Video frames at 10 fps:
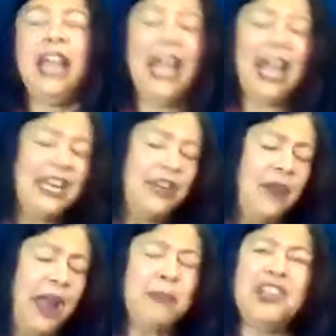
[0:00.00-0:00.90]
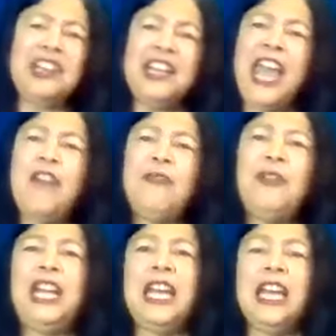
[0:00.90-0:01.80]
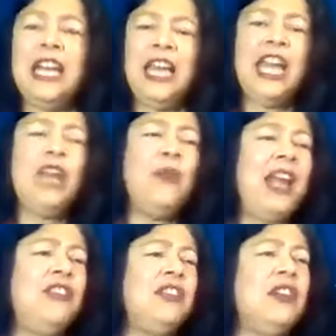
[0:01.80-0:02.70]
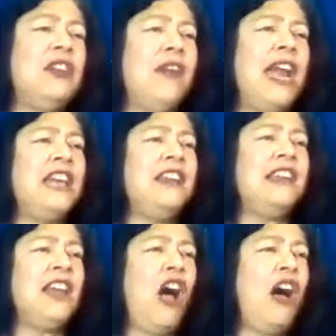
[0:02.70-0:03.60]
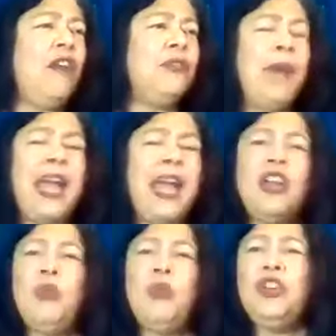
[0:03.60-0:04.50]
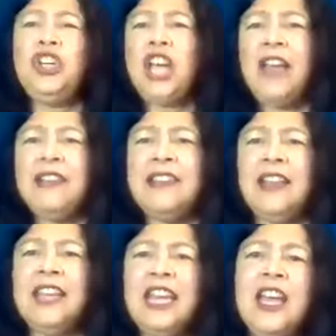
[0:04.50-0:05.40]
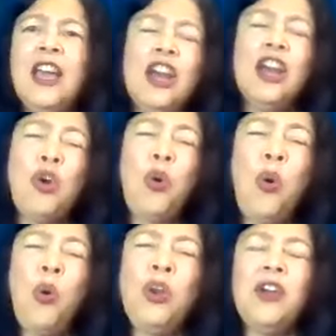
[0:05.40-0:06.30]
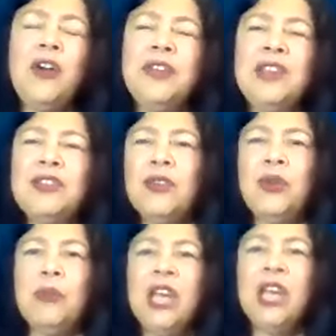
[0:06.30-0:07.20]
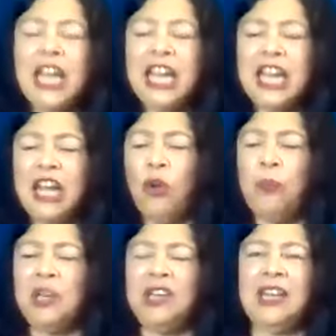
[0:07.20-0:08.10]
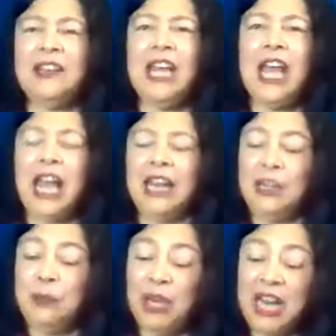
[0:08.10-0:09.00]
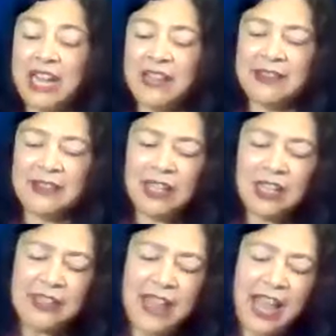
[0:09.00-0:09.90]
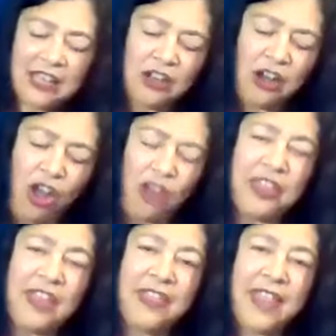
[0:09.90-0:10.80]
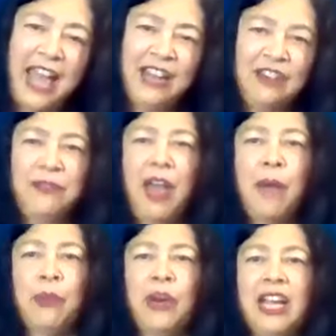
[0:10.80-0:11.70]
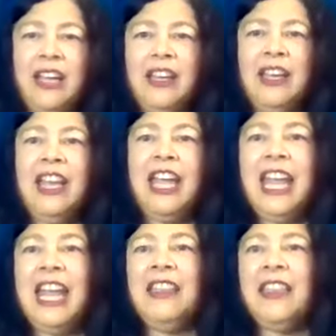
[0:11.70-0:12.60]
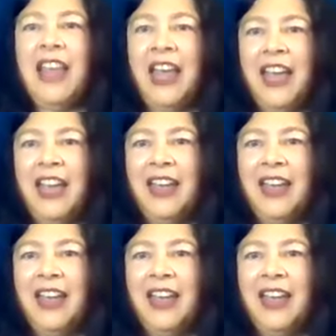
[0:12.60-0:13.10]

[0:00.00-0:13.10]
and he wrapped it carefully. He went to the great carved mango wood chest at the corner of his room. He opened it and he placed that cloth and that fabric in there.